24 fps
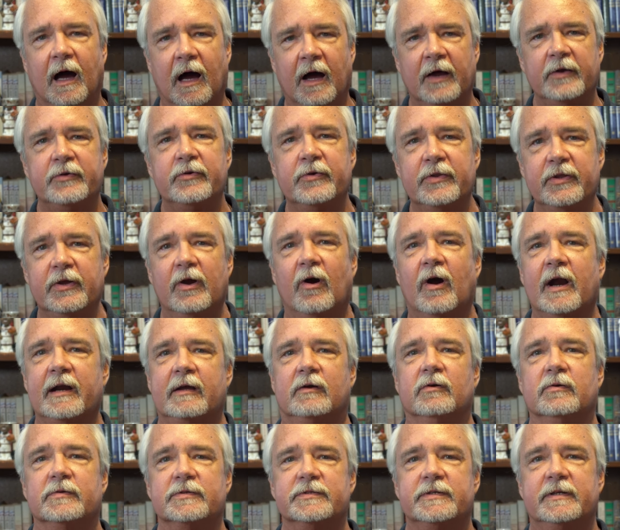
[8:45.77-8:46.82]
Under the
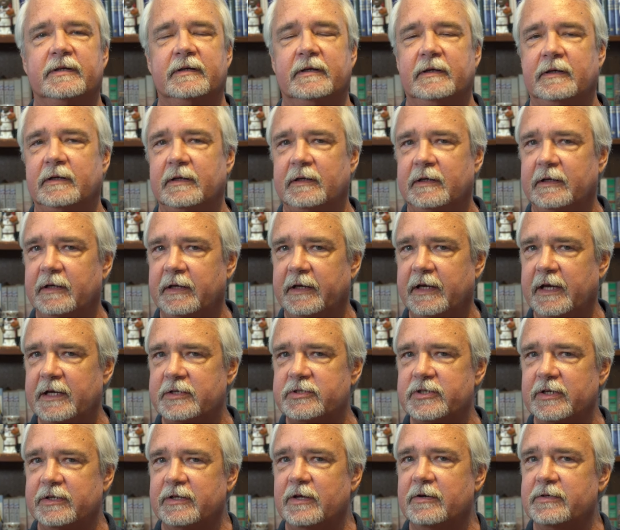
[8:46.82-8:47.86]
Articles,
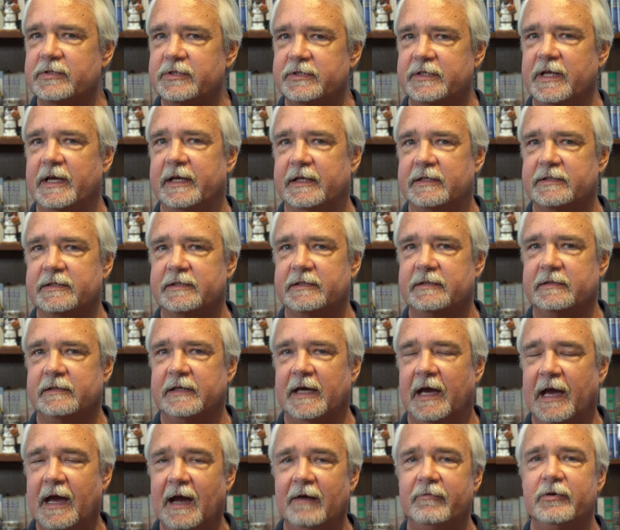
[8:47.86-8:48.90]
each of those states,
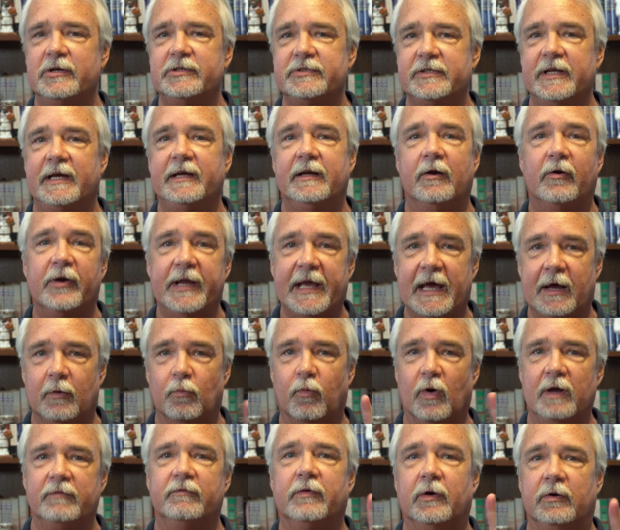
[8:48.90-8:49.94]
every state only had
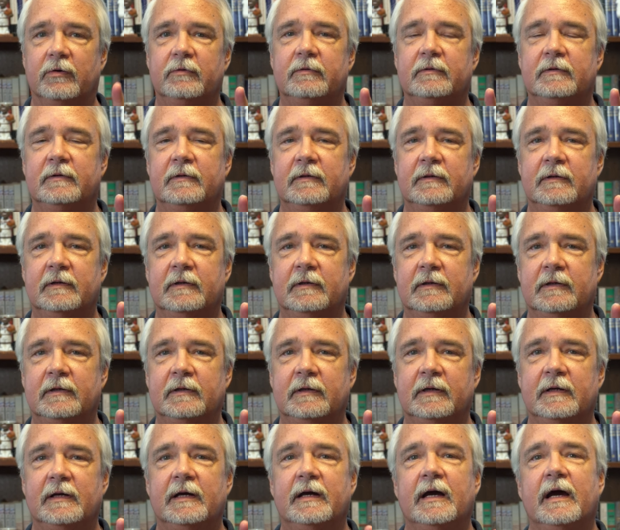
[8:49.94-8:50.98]
one vote,
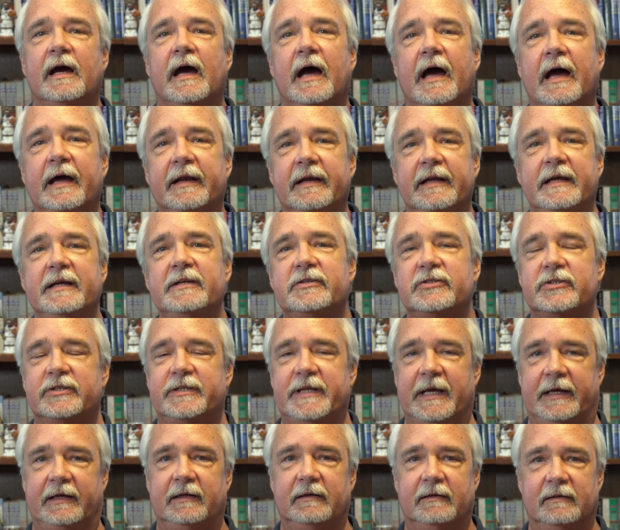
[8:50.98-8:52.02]
and each
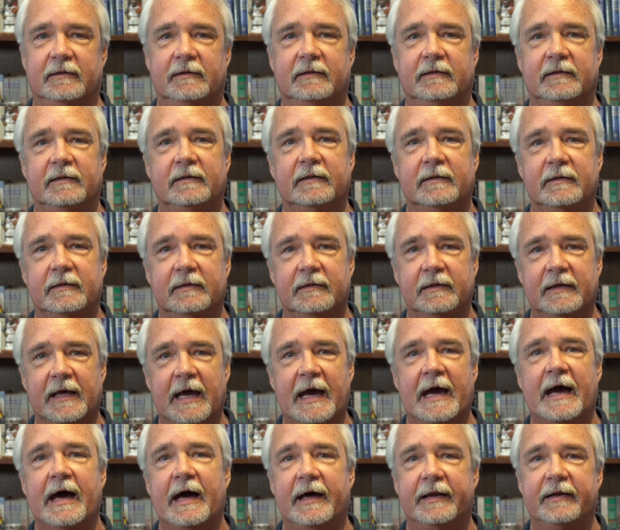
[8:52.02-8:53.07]
state
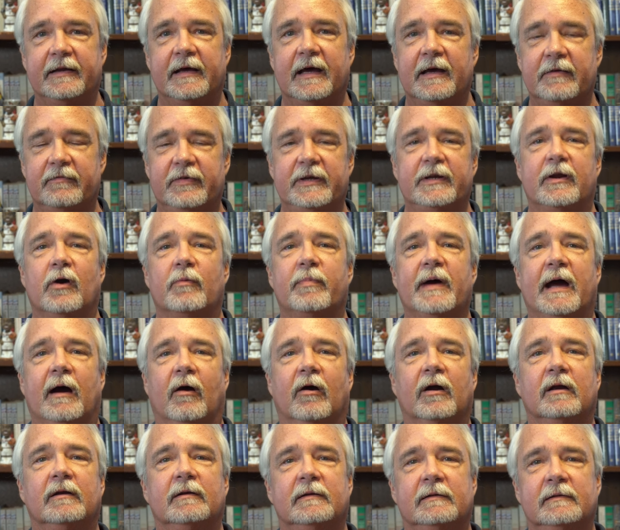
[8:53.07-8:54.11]
had a veto
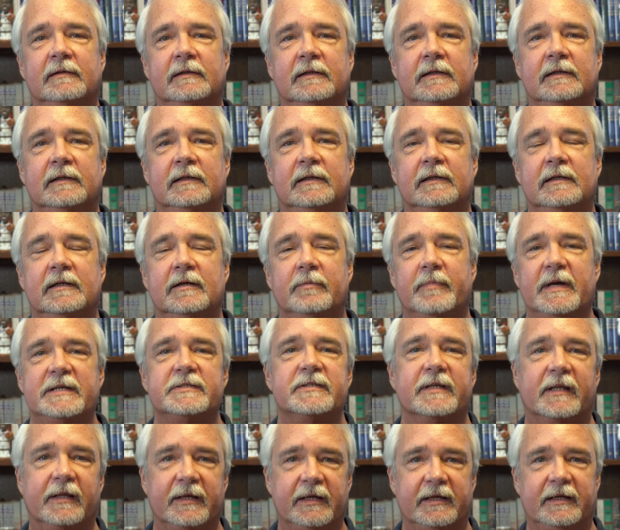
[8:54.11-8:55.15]
power.
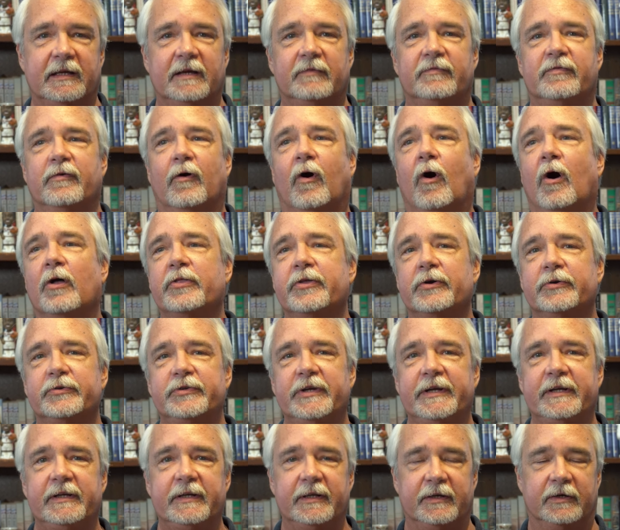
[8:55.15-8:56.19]
Basically, if all
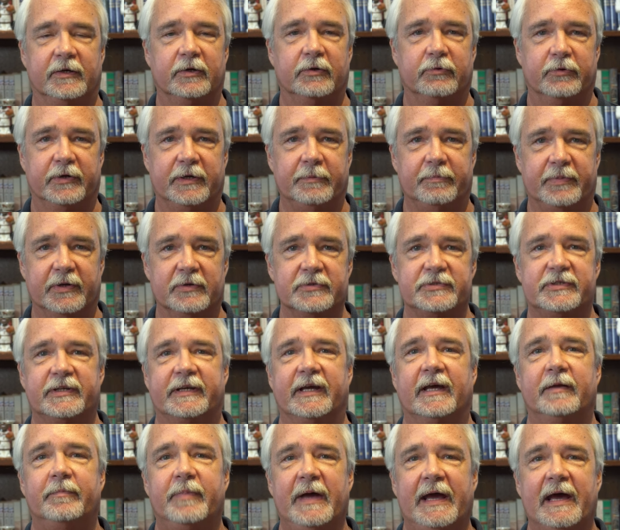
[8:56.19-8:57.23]
13 didn't agree, bills
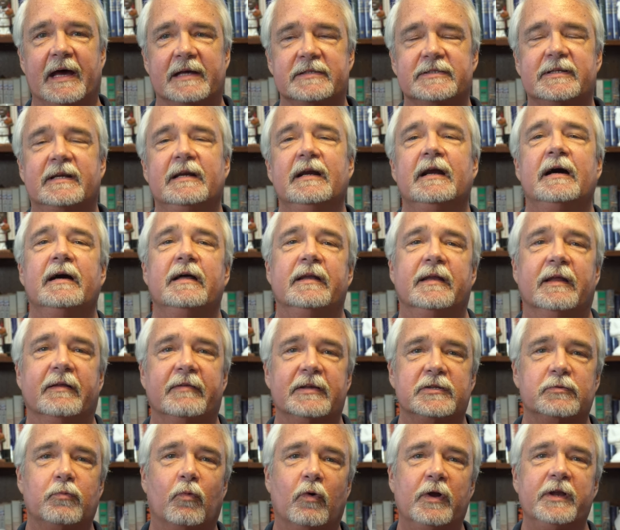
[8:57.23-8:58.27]
didn't get passed. Now,
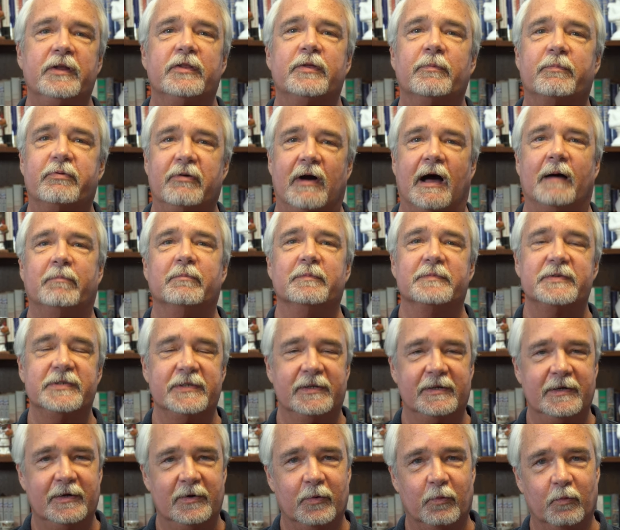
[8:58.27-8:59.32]
that's one of the problems
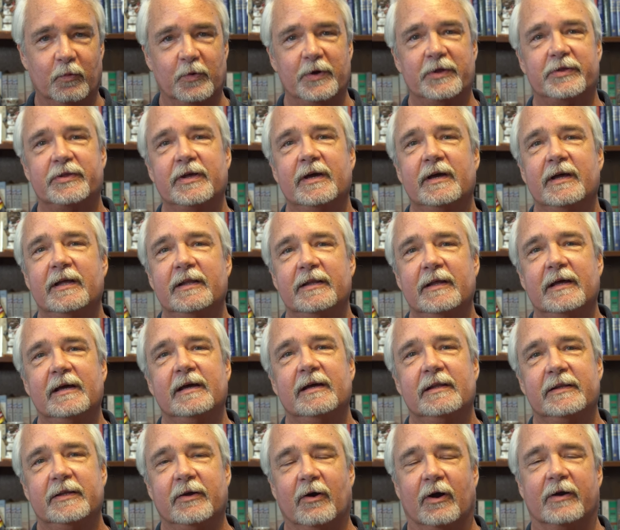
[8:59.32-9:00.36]
with
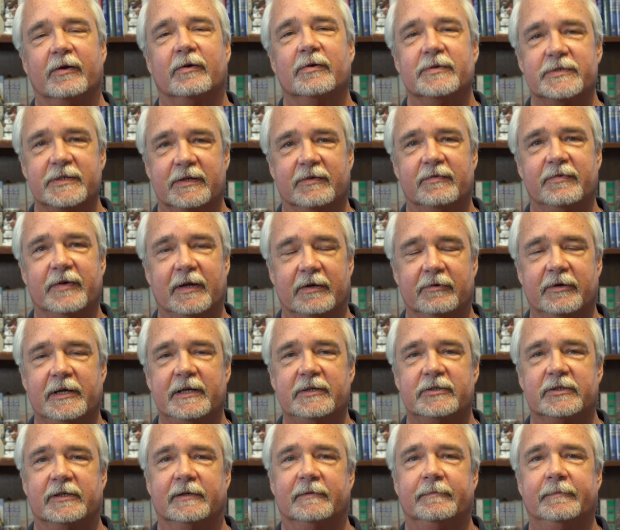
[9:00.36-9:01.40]
the Articles of
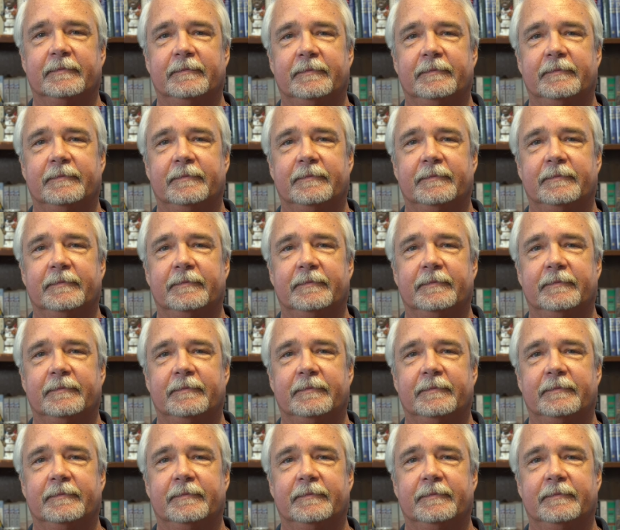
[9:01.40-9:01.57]
Confederation.